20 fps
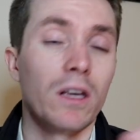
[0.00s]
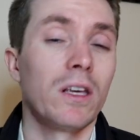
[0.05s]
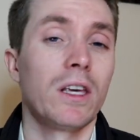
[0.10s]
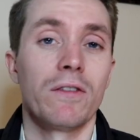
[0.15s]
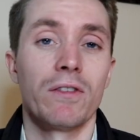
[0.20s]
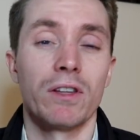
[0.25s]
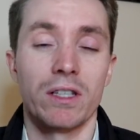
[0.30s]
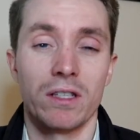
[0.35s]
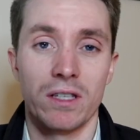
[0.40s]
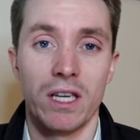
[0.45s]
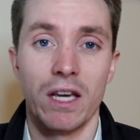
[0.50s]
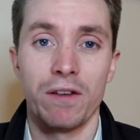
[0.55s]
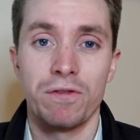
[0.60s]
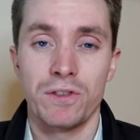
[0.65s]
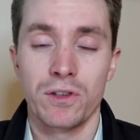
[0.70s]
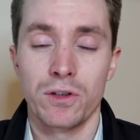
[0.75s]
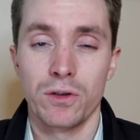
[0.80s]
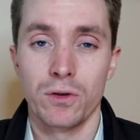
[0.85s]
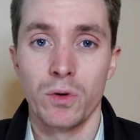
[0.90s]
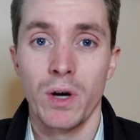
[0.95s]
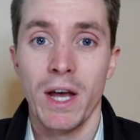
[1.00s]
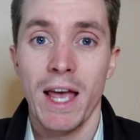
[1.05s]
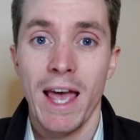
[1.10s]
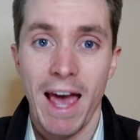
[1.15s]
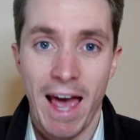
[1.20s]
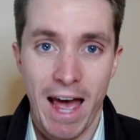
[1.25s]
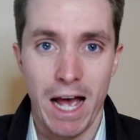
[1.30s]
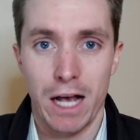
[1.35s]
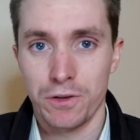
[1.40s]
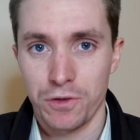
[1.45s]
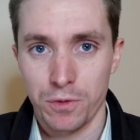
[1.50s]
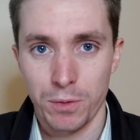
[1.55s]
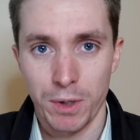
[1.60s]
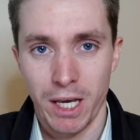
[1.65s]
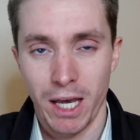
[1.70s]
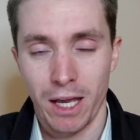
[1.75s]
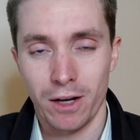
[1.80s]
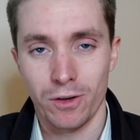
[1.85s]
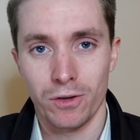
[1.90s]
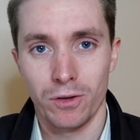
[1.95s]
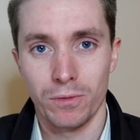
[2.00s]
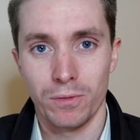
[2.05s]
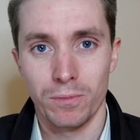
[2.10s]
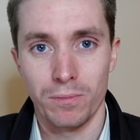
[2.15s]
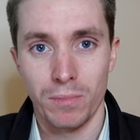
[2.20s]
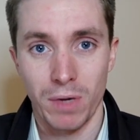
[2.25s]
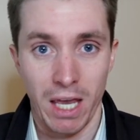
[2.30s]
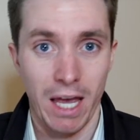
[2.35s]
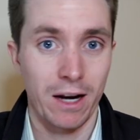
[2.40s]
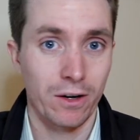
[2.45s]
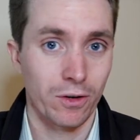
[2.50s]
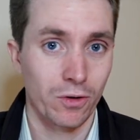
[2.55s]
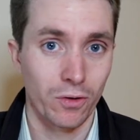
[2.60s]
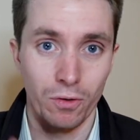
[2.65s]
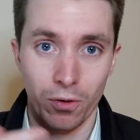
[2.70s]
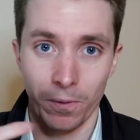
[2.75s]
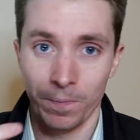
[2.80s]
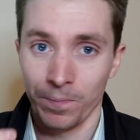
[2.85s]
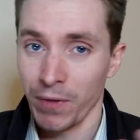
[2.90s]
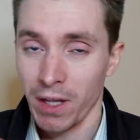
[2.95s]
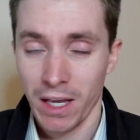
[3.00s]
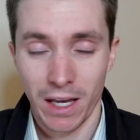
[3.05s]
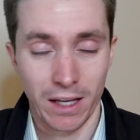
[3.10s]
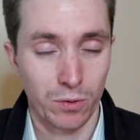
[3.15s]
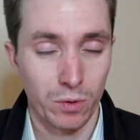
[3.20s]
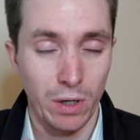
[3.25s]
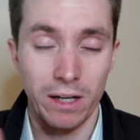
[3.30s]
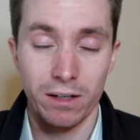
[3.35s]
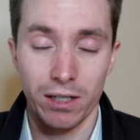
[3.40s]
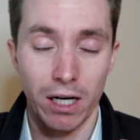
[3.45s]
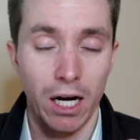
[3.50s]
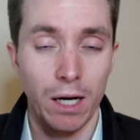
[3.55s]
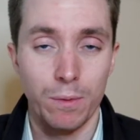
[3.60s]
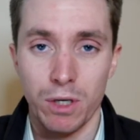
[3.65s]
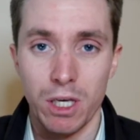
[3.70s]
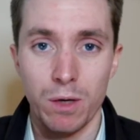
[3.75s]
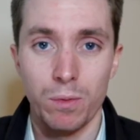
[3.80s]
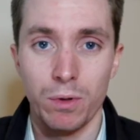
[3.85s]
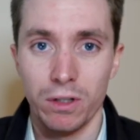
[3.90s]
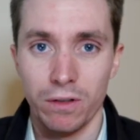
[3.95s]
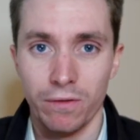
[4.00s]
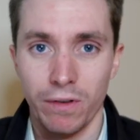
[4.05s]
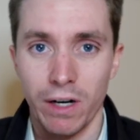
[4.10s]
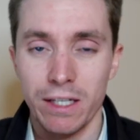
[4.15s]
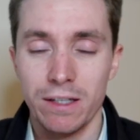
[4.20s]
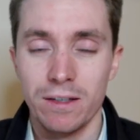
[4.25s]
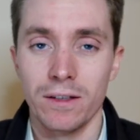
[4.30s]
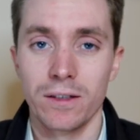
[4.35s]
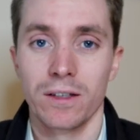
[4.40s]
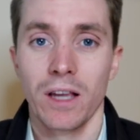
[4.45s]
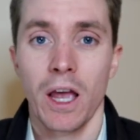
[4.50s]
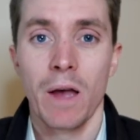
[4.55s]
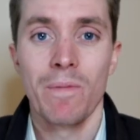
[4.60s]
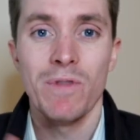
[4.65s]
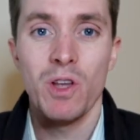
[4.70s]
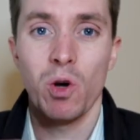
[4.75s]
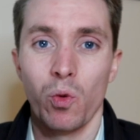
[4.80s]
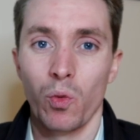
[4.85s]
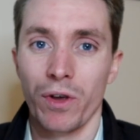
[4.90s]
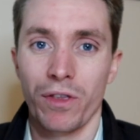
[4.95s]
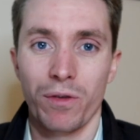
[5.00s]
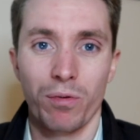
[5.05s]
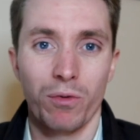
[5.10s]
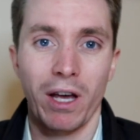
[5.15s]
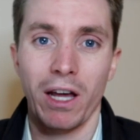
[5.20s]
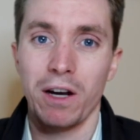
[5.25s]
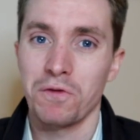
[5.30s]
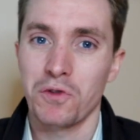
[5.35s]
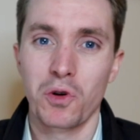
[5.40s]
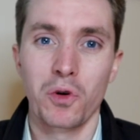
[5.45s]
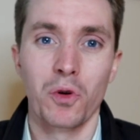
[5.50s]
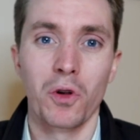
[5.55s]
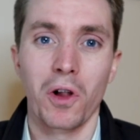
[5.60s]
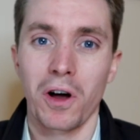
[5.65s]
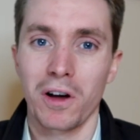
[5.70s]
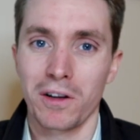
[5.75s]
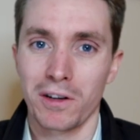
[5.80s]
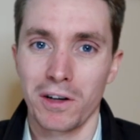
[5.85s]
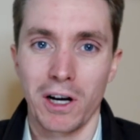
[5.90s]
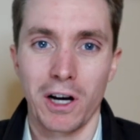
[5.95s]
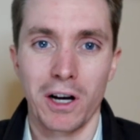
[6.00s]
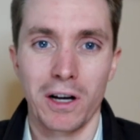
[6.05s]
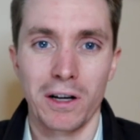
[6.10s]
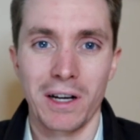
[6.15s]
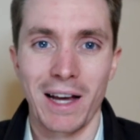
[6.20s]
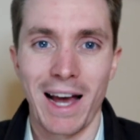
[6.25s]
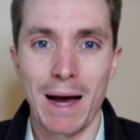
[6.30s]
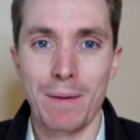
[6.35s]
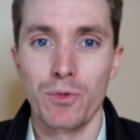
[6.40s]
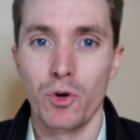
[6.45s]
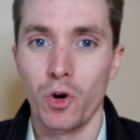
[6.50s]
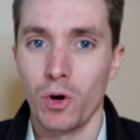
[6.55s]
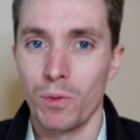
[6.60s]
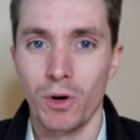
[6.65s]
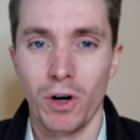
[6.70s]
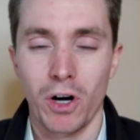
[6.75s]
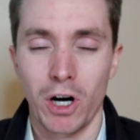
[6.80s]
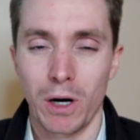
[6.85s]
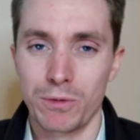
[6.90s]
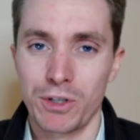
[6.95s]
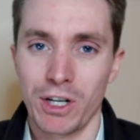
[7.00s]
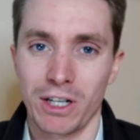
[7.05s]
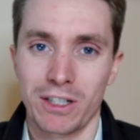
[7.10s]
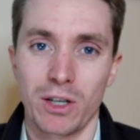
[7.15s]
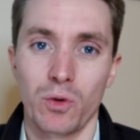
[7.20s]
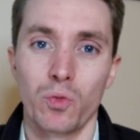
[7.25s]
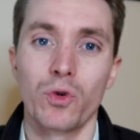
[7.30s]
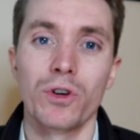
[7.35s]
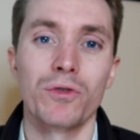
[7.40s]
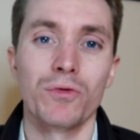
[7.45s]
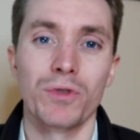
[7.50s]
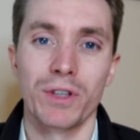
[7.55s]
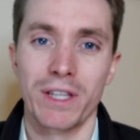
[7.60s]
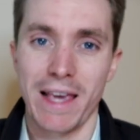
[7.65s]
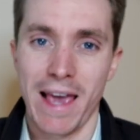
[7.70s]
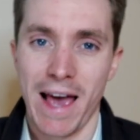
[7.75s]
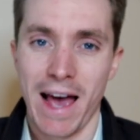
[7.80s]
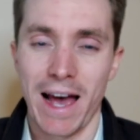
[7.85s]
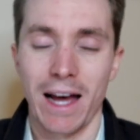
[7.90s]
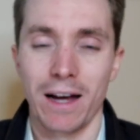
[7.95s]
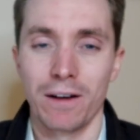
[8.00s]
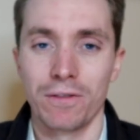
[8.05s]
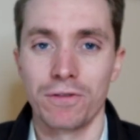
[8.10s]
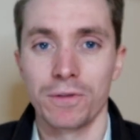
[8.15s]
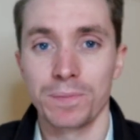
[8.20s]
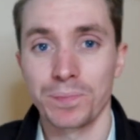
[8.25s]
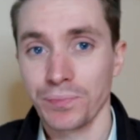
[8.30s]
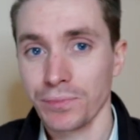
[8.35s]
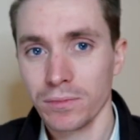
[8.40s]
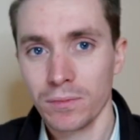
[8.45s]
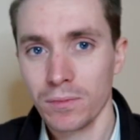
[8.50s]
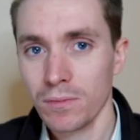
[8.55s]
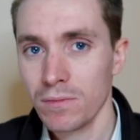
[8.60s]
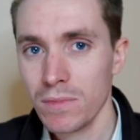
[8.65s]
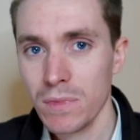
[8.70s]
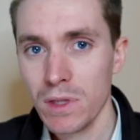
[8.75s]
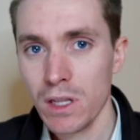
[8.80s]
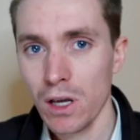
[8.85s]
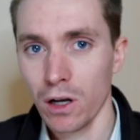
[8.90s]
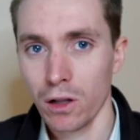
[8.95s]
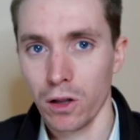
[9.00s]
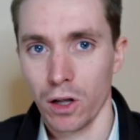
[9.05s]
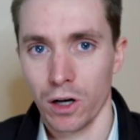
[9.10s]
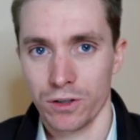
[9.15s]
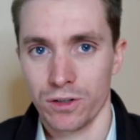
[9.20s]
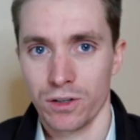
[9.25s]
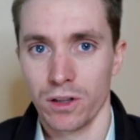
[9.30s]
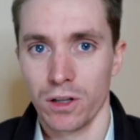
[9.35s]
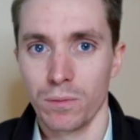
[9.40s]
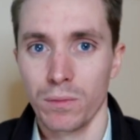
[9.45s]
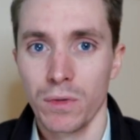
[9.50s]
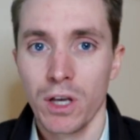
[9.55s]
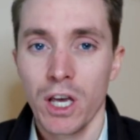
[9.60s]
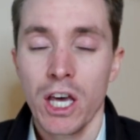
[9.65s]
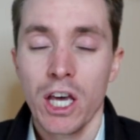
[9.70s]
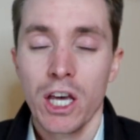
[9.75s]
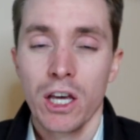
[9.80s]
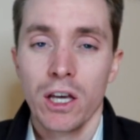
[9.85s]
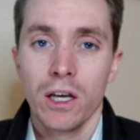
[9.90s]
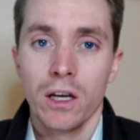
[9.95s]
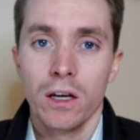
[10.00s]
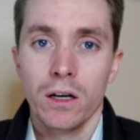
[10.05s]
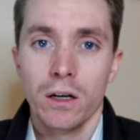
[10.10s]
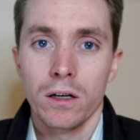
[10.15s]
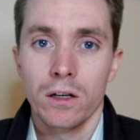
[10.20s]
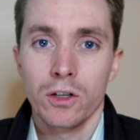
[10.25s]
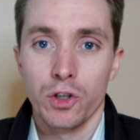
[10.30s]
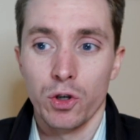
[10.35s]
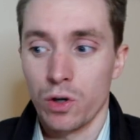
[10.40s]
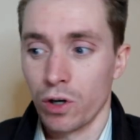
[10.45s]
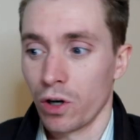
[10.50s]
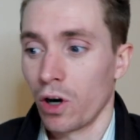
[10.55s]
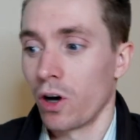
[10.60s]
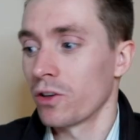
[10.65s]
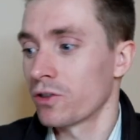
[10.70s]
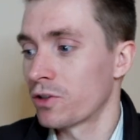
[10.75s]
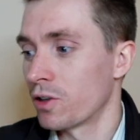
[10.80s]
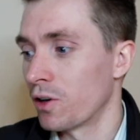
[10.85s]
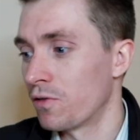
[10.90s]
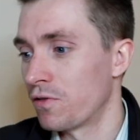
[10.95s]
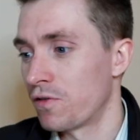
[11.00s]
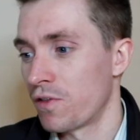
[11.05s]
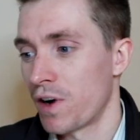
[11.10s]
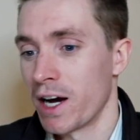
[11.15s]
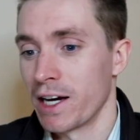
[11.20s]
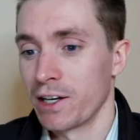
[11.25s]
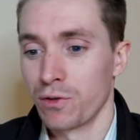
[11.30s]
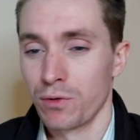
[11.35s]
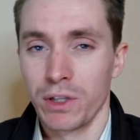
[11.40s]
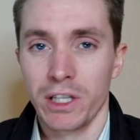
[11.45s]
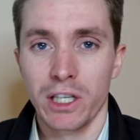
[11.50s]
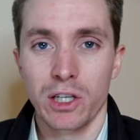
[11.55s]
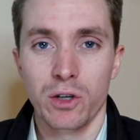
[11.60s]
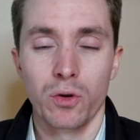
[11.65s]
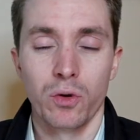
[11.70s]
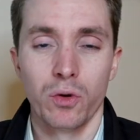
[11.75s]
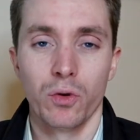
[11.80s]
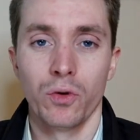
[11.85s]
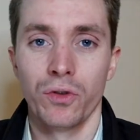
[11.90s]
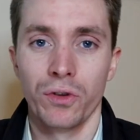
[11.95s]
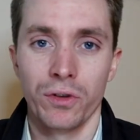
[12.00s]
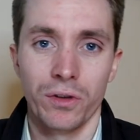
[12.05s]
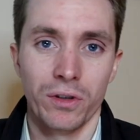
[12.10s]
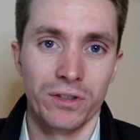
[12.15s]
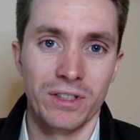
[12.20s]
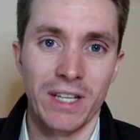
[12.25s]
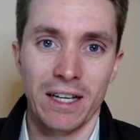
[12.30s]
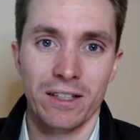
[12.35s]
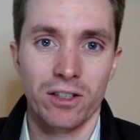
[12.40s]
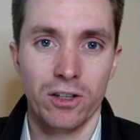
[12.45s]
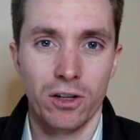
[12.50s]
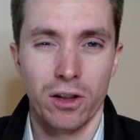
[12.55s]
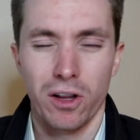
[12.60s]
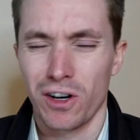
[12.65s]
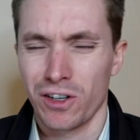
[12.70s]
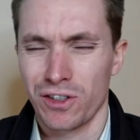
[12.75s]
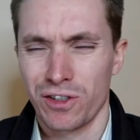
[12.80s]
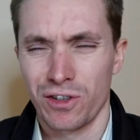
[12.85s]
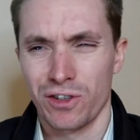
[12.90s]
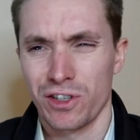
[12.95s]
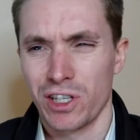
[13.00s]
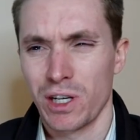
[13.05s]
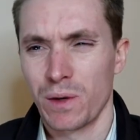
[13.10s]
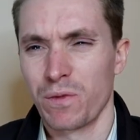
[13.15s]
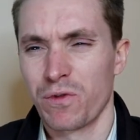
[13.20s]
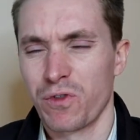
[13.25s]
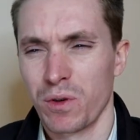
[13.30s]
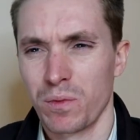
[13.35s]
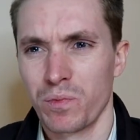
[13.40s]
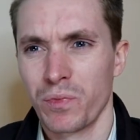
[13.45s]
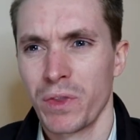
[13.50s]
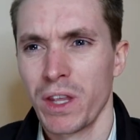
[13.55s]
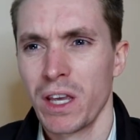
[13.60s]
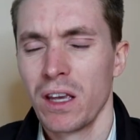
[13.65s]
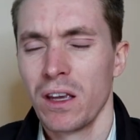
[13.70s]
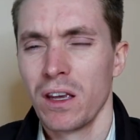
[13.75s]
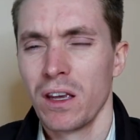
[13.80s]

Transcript: giving this gift to has for mechanical mechanical and, and timekeeping devices with kind of cool uh, abnormal objects that wouldn't really have clocks in them. You can also find really cool desk clocks. There's some from,